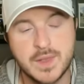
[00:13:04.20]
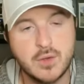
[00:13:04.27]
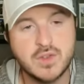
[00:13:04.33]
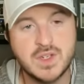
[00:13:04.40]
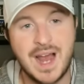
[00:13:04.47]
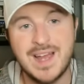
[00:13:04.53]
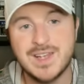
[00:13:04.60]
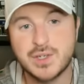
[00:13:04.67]
and
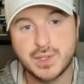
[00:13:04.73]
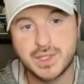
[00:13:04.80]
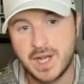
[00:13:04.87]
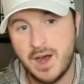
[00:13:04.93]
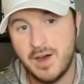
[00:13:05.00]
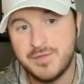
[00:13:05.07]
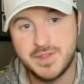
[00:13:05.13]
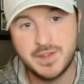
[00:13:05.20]
those guys are
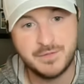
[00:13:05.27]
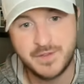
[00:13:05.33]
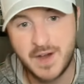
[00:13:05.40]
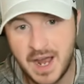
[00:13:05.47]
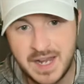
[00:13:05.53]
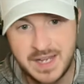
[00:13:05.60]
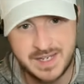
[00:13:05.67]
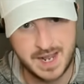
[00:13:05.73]
tough to
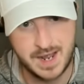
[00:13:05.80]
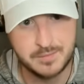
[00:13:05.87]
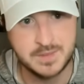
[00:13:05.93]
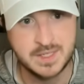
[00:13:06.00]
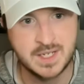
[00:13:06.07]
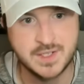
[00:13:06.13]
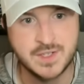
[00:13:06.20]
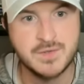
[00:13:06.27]
find now
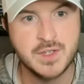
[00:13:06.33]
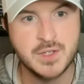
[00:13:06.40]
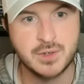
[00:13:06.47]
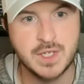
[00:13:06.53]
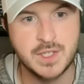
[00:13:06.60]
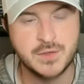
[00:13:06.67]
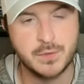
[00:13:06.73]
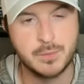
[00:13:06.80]
because of the
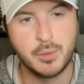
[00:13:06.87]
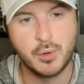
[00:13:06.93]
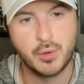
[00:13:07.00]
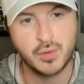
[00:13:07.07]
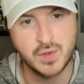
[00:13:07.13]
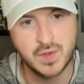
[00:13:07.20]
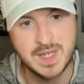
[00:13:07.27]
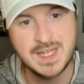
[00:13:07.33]
transfer
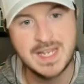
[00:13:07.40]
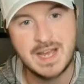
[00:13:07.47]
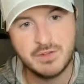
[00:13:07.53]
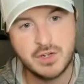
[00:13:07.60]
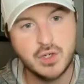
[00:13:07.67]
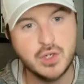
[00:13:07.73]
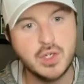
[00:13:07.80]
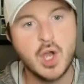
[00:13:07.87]
portal. You need to
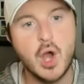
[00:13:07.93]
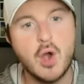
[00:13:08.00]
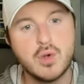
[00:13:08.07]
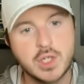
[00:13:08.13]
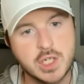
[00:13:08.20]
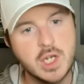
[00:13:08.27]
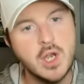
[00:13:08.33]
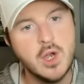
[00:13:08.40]
have a good
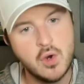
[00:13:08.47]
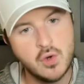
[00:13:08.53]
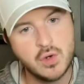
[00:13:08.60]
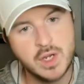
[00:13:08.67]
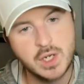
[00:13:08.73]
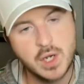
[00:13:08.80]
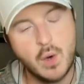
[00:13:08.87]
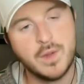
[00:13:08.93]
coach who
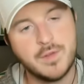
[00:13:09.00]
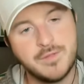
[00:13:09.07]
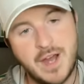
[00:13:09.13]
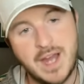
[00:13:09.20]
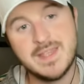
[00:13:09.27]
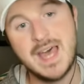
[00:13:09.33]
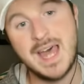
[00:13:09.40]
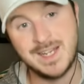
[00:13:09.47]
can go and
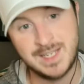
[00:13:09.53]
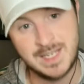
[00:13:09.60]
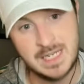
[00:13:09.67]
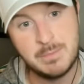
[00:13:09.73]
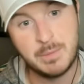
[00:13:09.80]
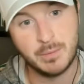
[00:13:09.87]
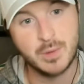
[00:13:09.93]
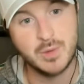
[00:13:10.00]
find that and
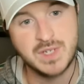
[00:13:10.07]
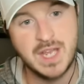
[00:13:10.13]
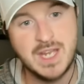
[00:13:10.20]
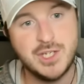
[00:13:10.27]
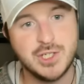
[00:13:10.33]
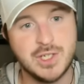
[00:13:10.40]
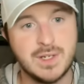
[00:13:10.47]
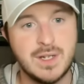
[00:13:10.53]
keep a
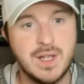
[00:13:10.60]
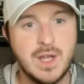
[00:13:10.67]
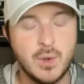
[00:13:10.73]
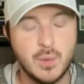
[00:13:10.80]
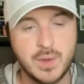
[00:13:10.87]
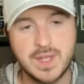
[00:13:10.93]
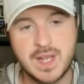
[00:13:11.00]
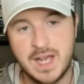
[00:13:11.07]
rotation
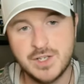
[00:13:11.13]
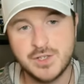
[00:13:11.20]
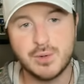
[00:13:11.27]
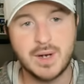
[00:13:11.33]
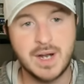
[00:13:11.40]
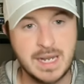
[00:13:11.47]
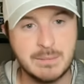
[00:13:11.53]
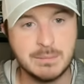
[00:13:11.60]
with guys
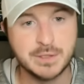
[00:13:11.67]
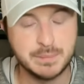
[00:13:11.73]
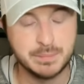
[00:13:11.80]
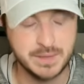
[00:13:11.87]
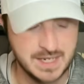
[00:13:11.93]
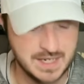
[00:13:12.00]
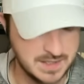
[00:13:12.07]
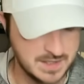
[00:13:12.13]
who are able to
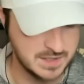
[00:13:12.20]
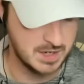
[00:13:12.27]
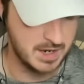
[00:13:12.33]
play in this